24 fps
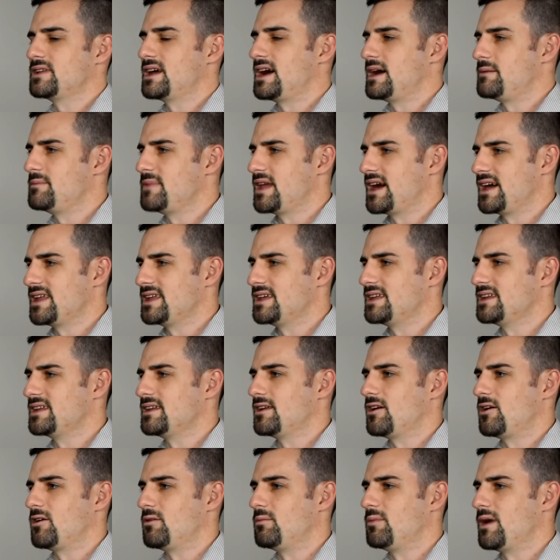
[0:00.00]
I'm not in
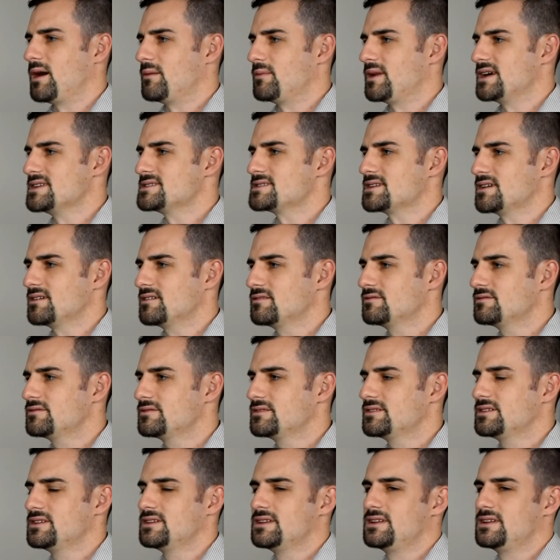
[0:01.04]
it all by myself.